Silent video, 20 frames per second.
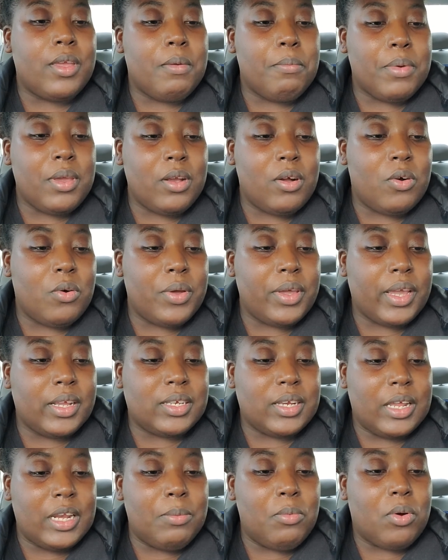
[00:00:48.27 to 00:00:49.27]
be going
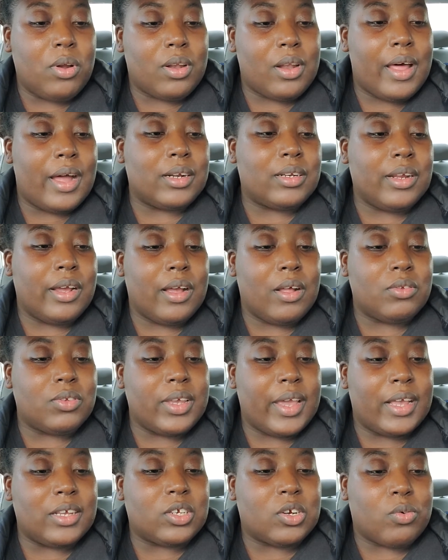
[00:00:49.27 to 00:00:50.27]
into any more lockdowns
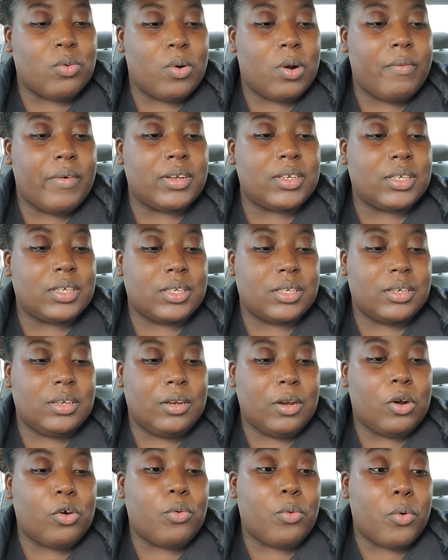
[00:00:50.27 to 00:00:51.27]
as
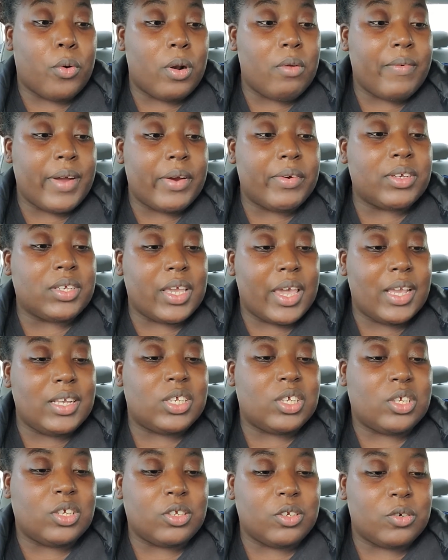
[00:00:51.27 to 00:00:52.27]
coronavirus
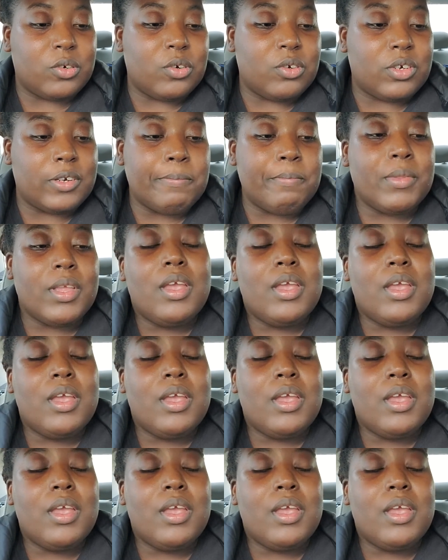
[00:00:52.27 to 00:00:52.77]
cases surge.